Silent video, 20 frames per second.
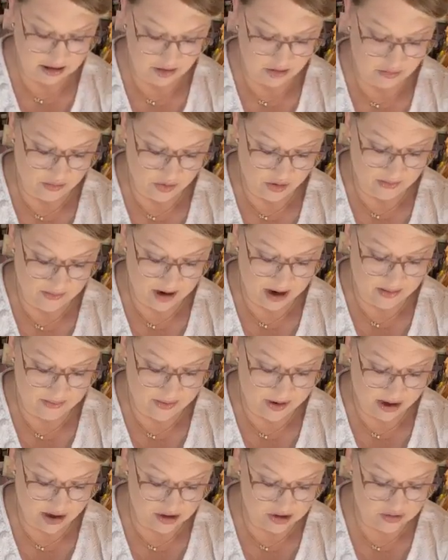A little more
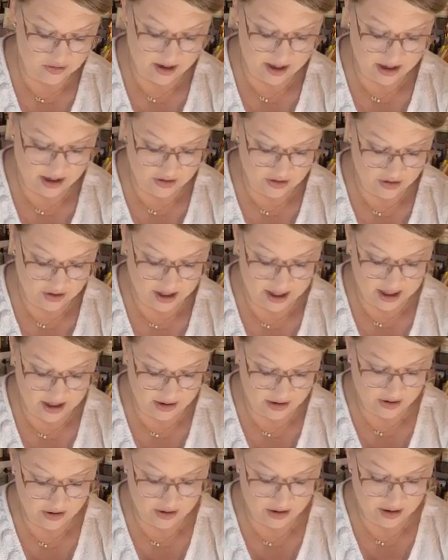Mod Podge right under
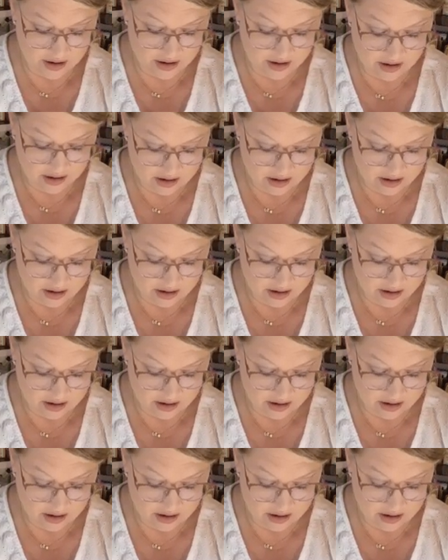here.